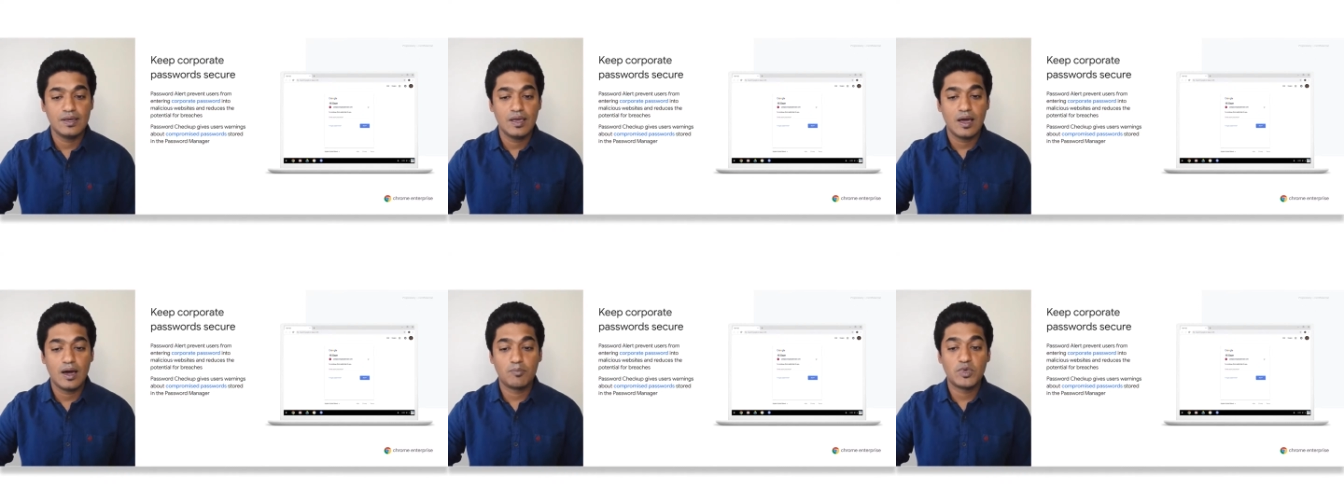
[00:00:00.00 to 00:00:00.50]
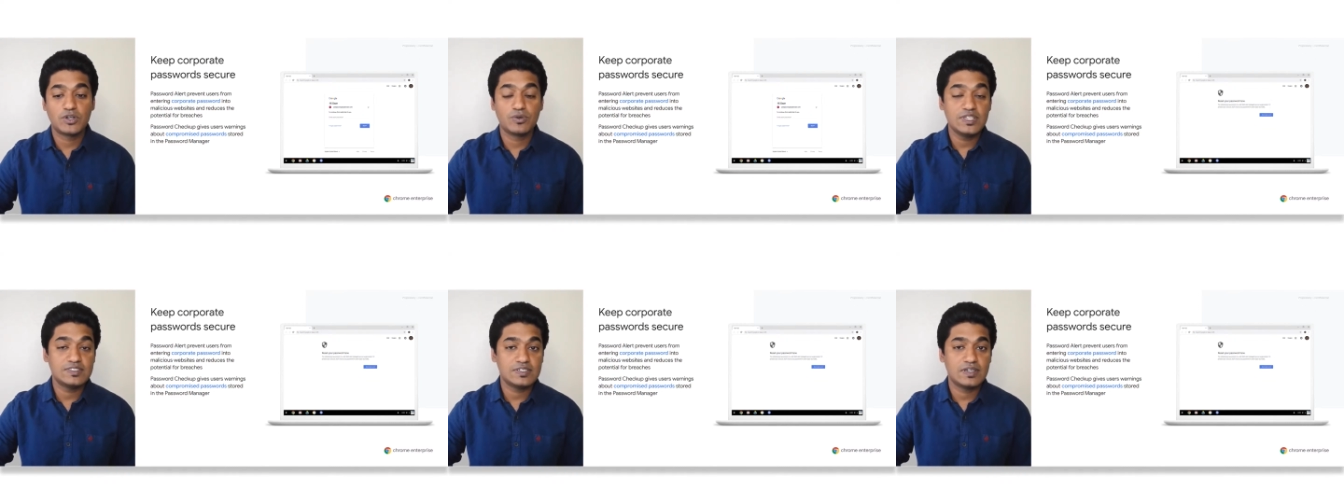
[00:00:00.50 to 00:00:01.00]
uh, but
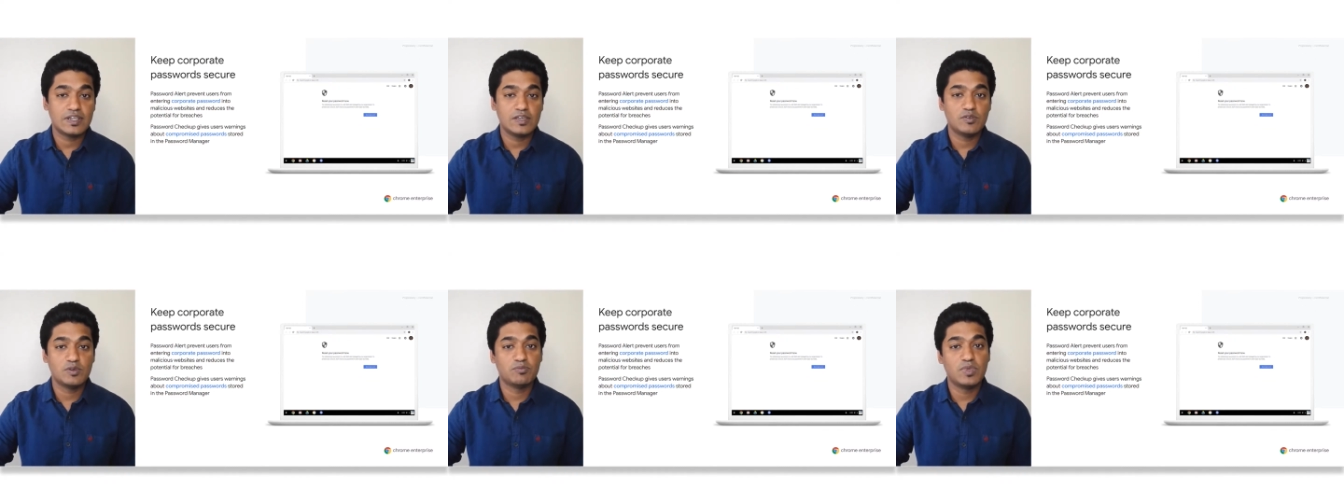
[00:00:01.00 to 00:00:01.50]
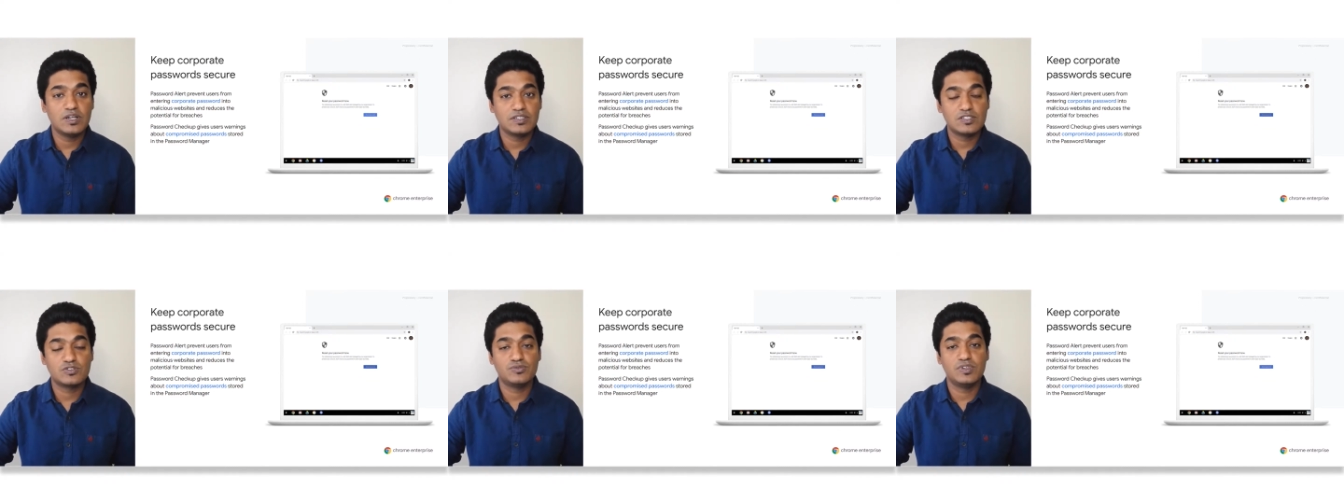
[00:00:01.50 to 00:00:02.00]
recently, we built
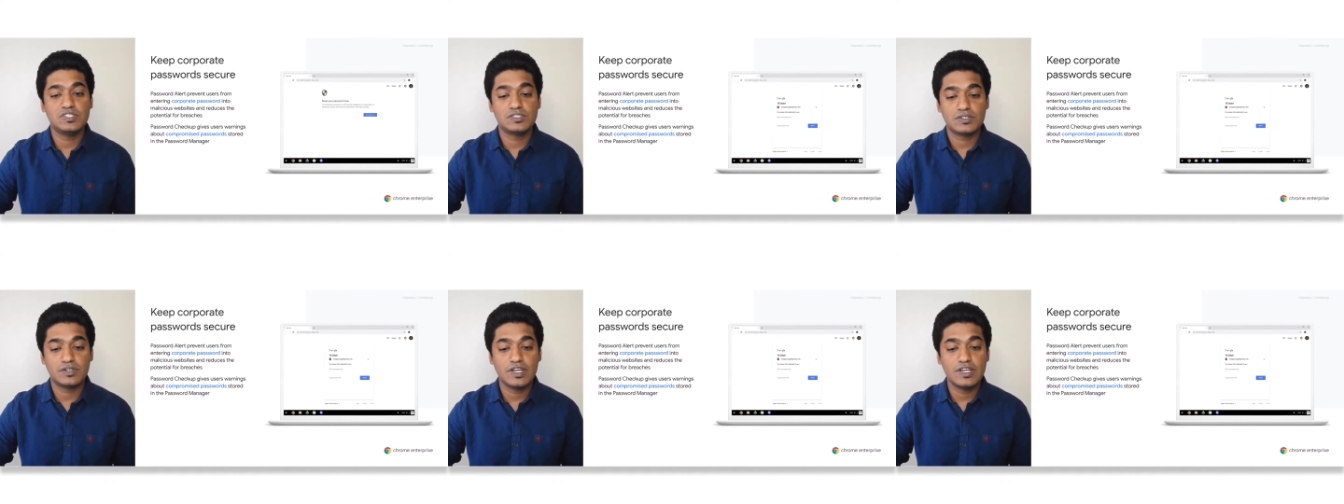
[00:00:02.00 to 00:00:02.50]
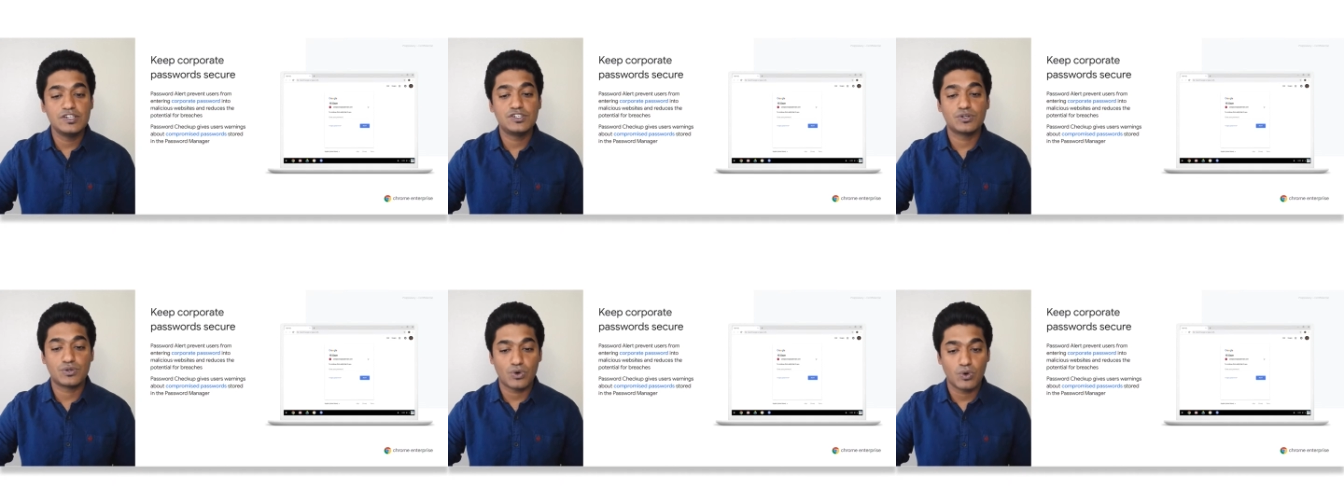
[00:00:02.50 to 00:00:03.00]
this feature into
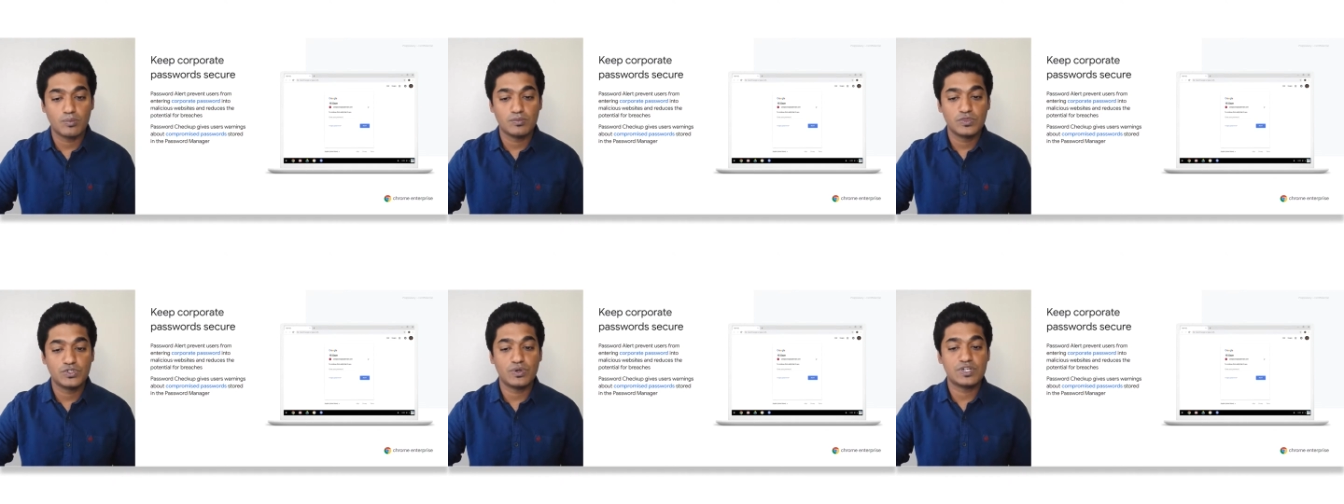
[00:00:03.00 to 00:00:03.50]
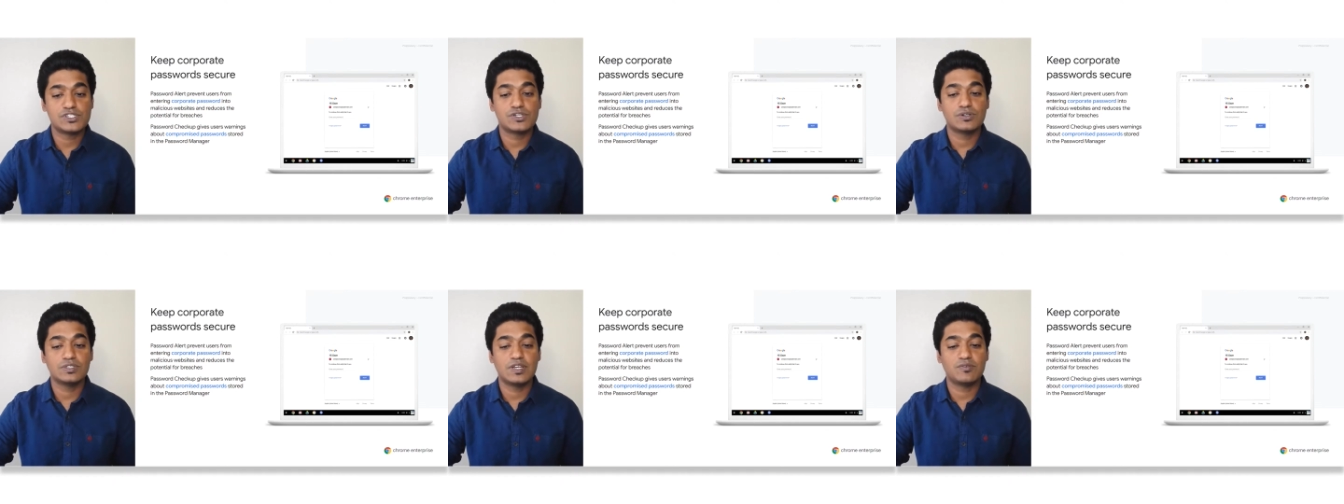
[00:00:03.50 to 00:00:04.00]
Chrome to ensure
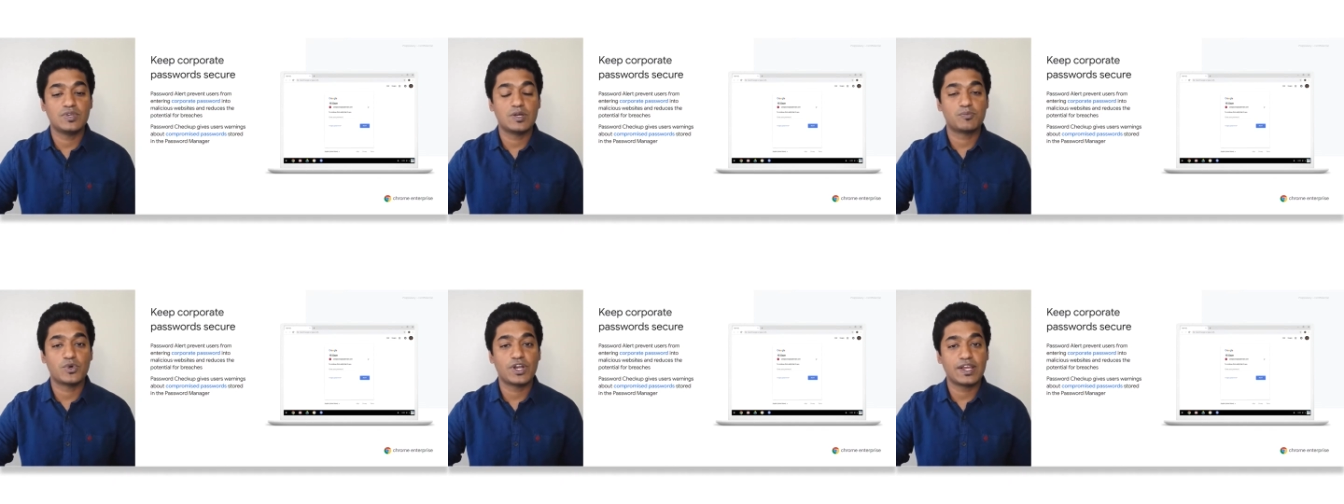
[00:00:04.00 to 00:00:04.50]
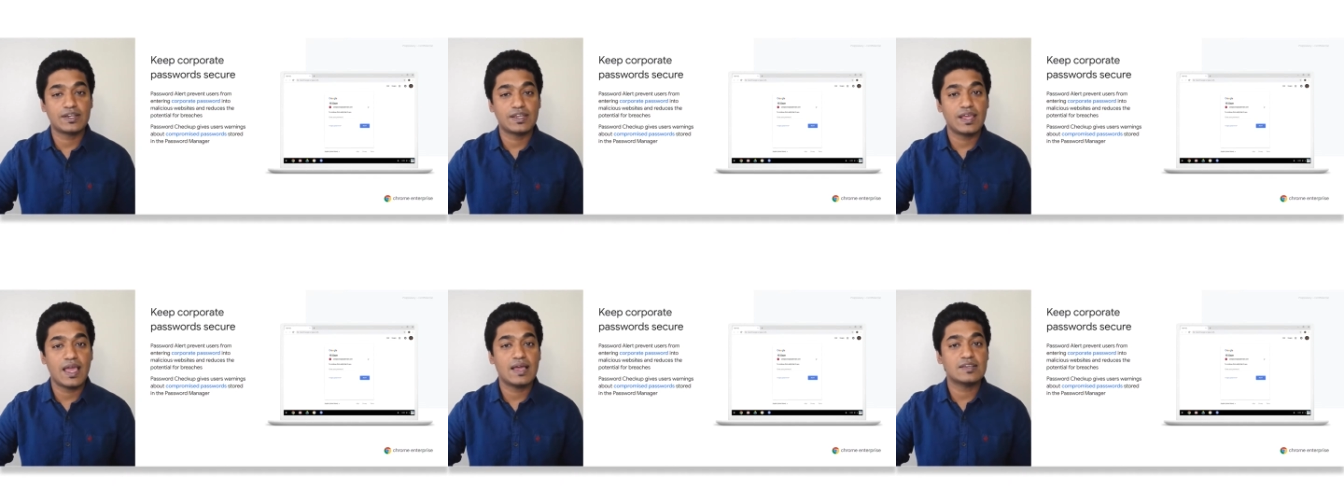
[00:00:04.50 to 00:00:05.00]
that we are protecting
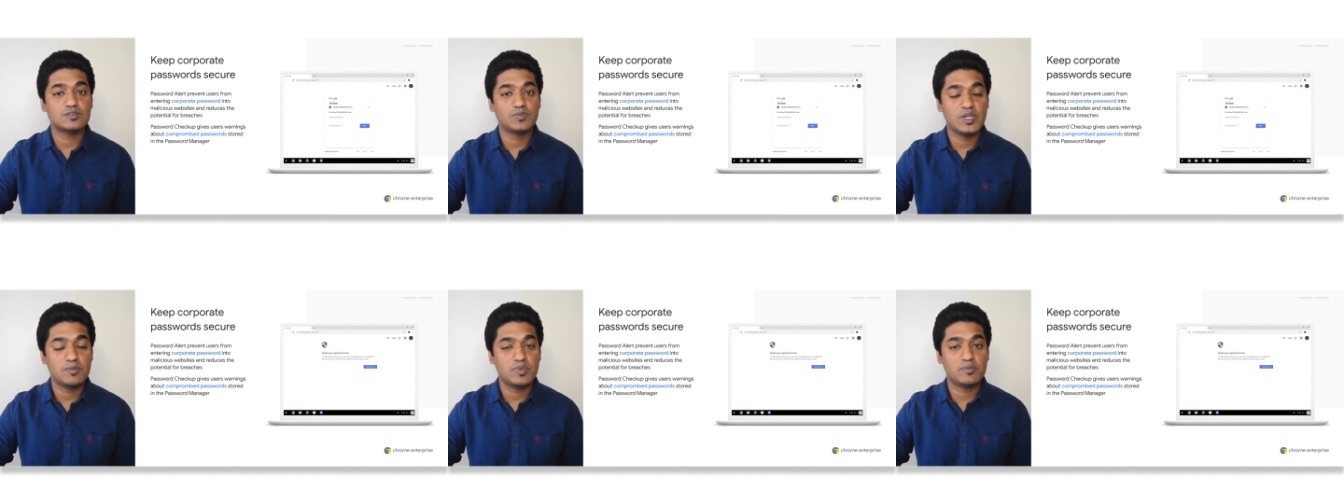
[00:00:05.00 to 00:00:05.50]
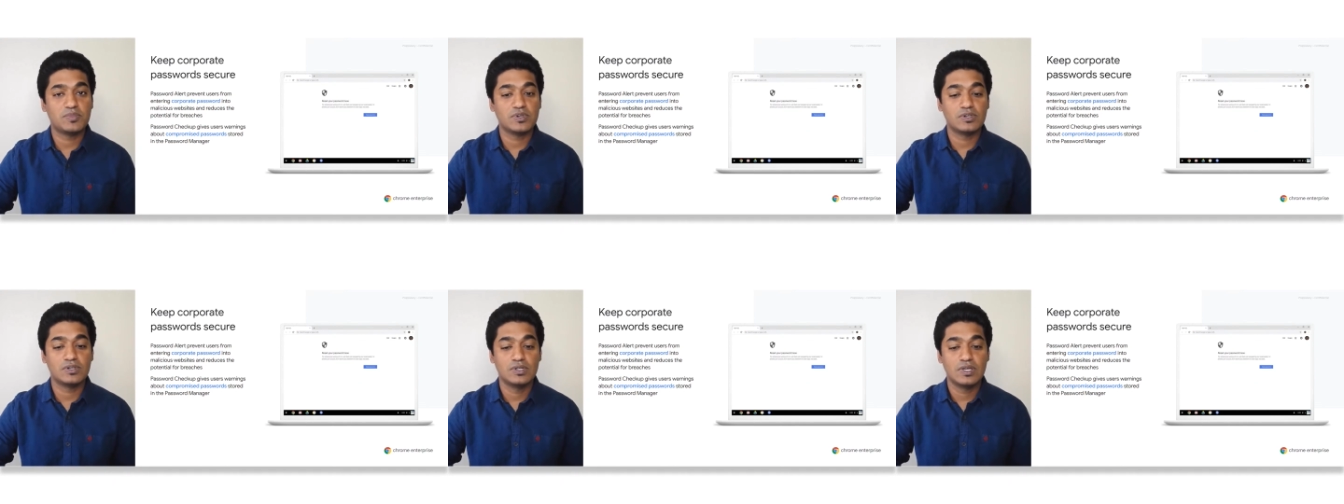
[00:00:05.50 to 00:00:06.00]
as many people
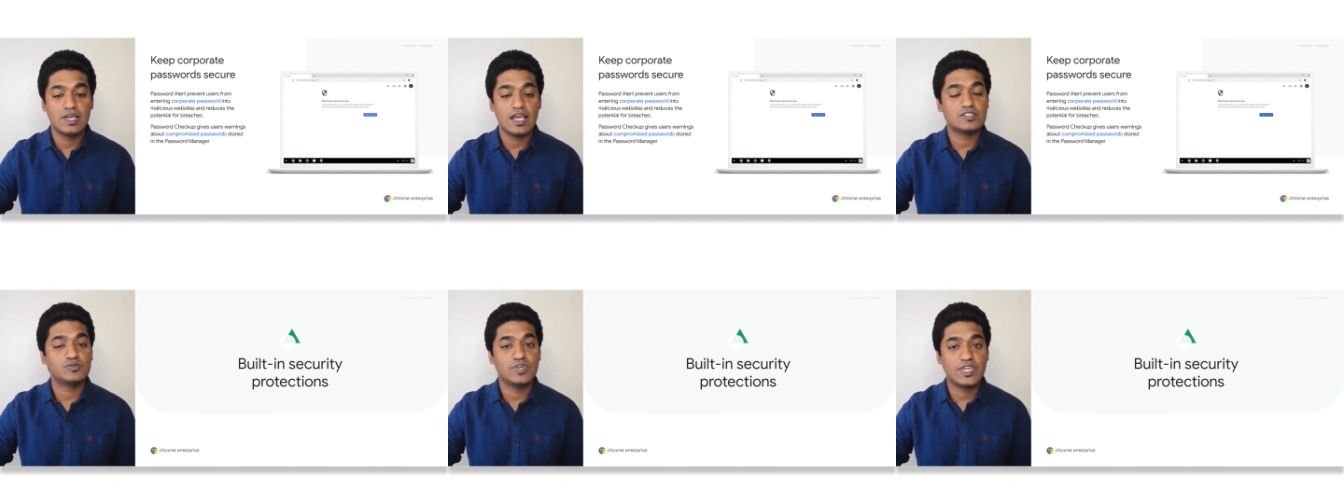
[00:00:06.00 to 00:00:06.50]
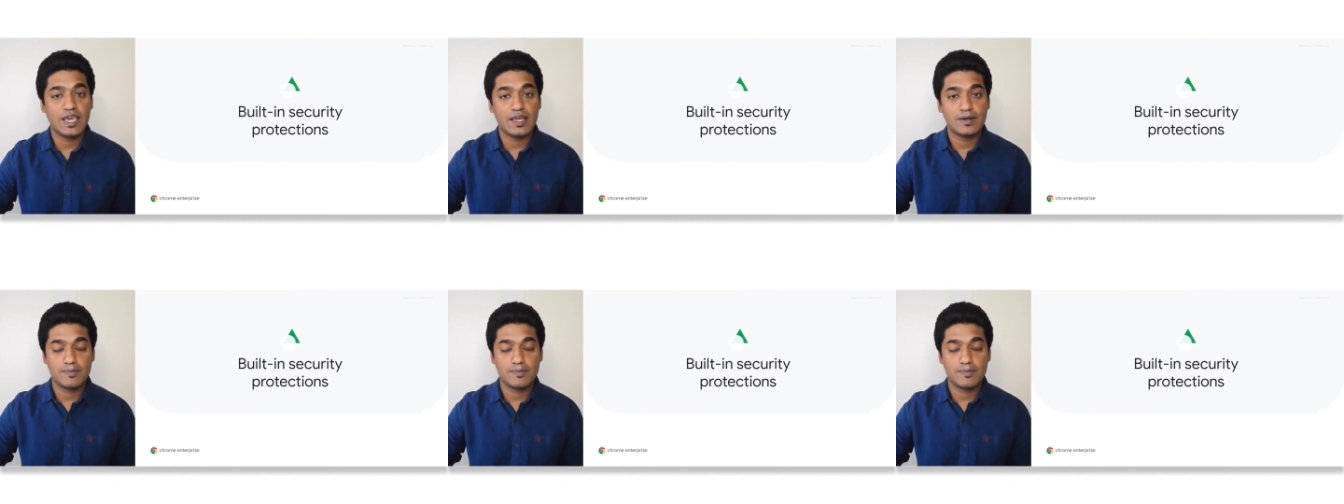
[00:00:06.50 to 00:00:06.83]
as we can.